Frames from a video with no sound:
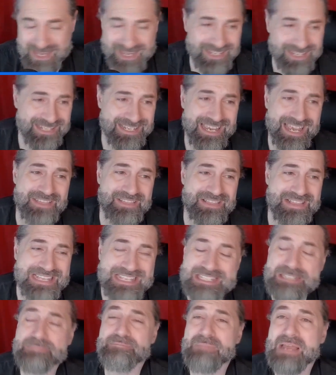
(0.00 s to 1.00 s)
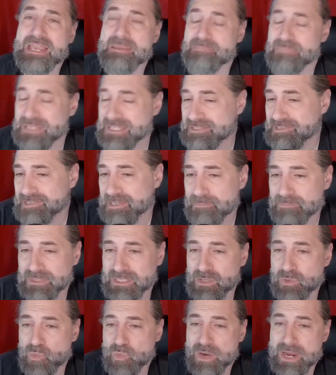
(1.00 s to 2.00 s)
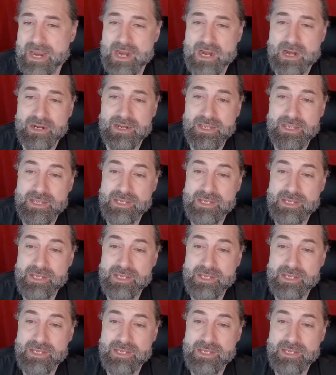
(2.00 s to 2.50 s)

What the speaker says: Again, this might be something where